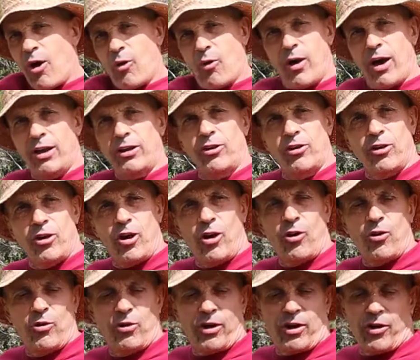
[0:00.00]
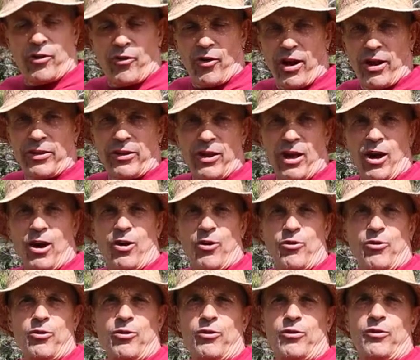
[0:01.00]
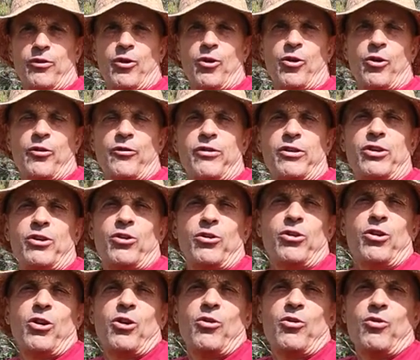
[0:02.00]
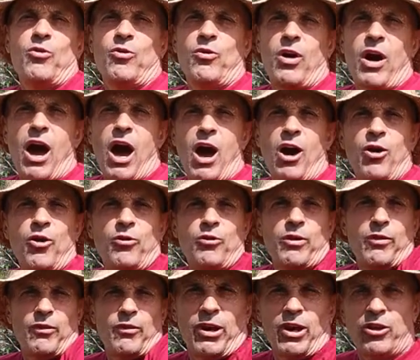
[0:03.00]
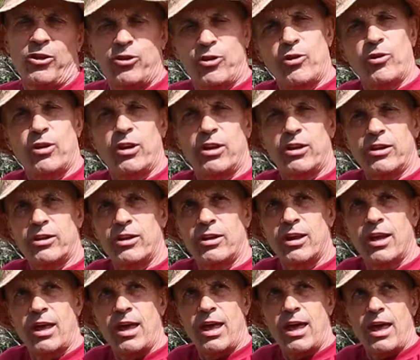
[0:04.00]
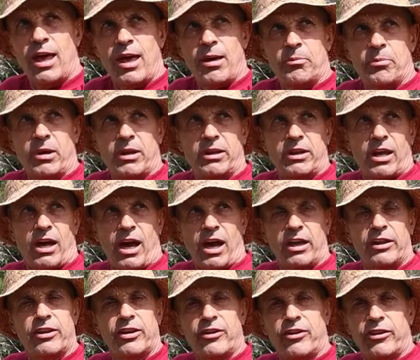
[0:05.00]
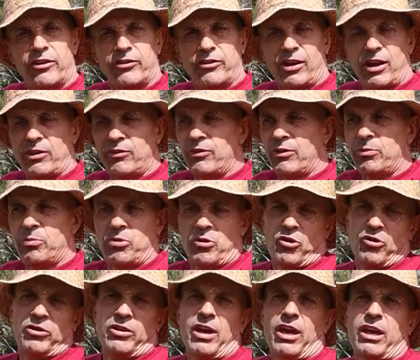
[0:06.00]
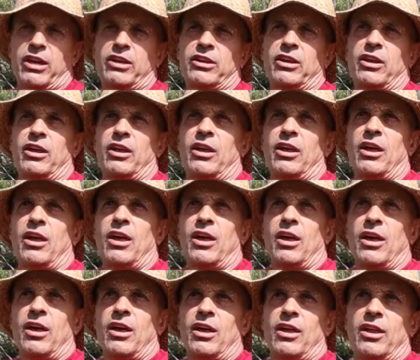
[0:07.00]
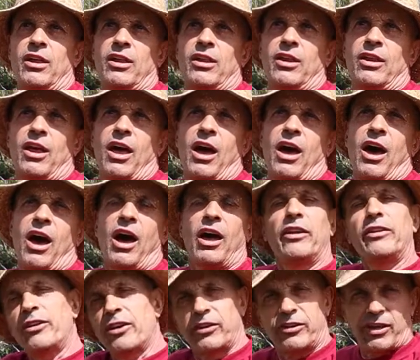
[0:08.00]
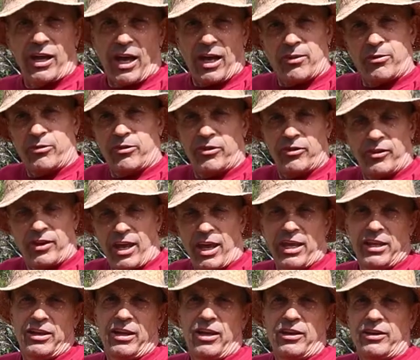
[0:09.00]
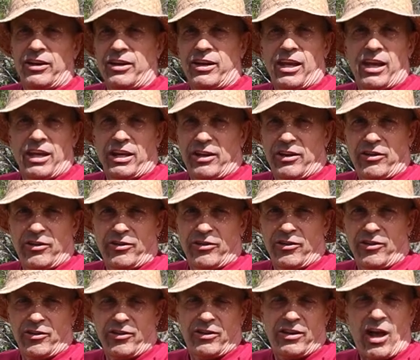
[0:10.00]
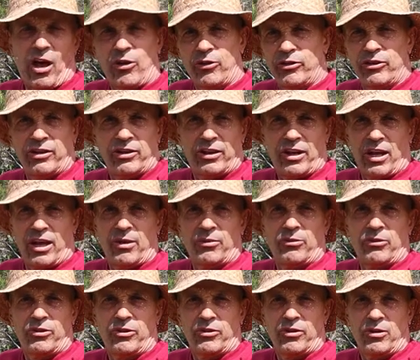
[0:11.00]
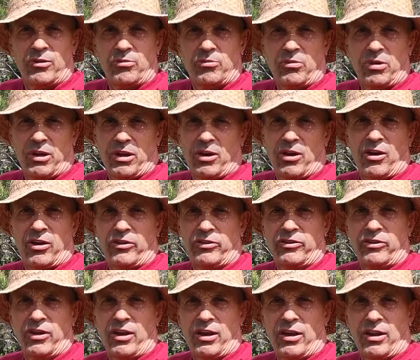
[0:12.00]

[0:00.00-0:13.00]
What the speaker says: I don't know right now, or we don't know how we to do it, but the idea is that we protect 100 times 800 acres, 1,000 times, because